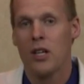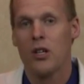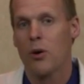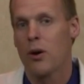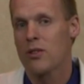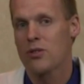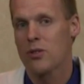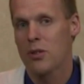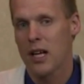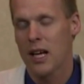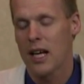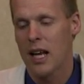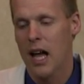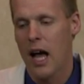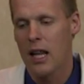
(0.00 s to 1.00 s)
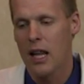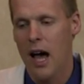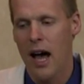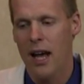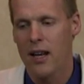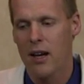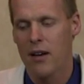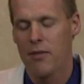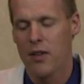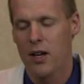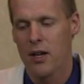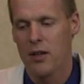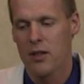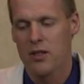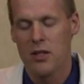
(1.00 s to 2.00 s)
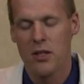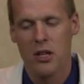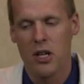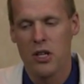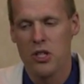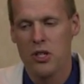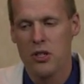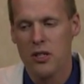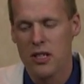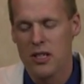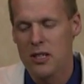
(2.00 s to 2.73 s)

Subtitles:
You also get a lot of the